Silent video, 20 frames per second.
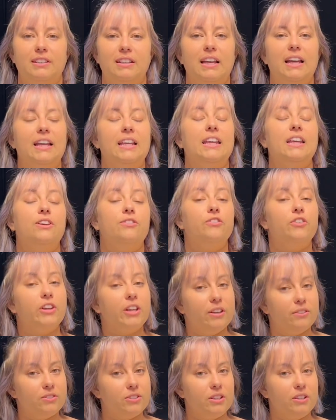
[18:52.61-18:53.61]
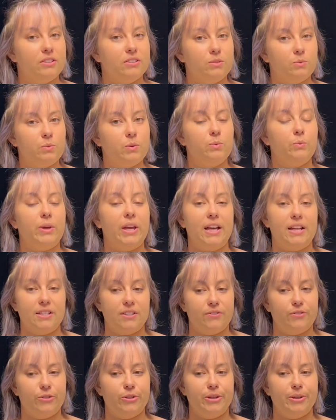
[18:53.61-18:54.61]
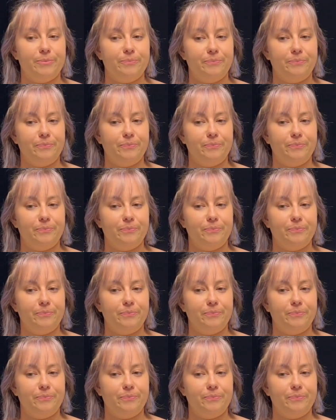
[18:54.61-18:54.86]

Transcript: And He forgives us when we ask for it.